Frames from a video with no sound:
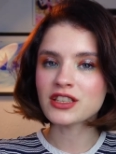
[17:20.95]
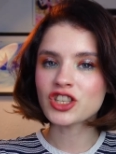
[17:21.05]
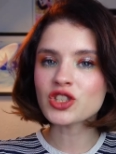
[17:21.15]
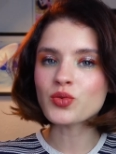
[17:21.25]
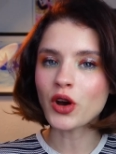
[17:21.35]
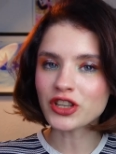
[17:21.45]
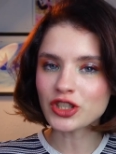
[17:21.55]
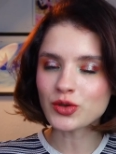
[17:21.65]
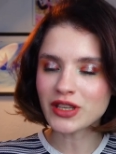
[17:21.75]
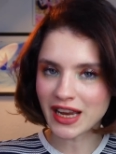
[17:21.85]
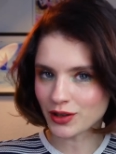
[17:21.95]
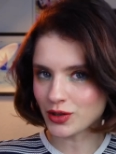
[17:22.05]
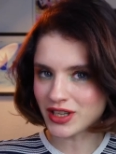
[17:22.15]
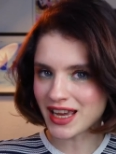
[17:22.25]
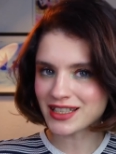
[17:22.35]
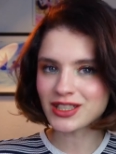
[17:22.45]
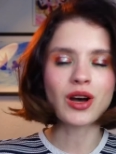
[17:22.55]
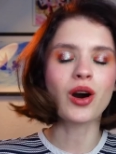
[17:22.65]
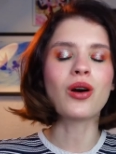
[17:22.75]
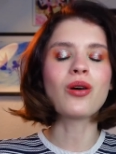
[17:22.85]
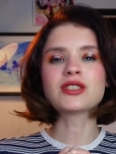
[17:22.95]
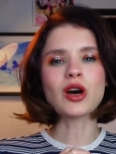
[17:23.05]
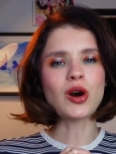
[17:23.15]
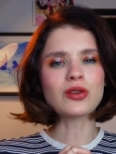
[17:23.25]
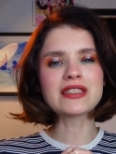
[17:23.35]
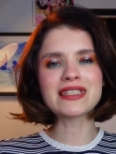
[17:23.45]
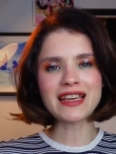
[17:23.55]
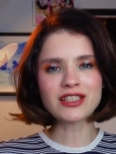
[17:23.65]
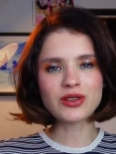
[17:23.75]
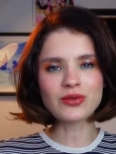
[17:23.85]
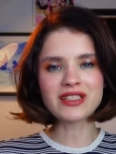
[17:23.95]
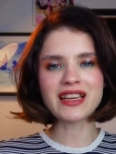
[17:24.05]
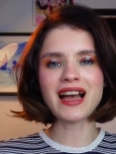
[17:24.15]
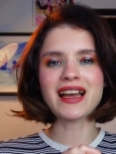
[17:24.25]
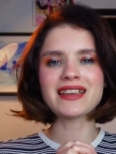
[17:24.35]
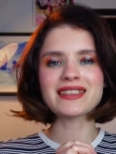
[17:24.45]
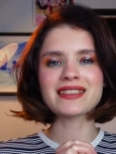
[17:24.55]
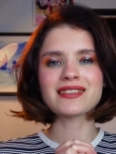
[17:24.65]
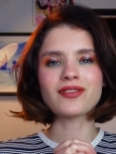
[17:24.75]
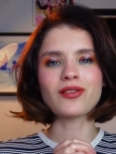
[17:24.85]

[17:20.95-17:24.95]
Just wanted to tell you that. So stay tuned, guys,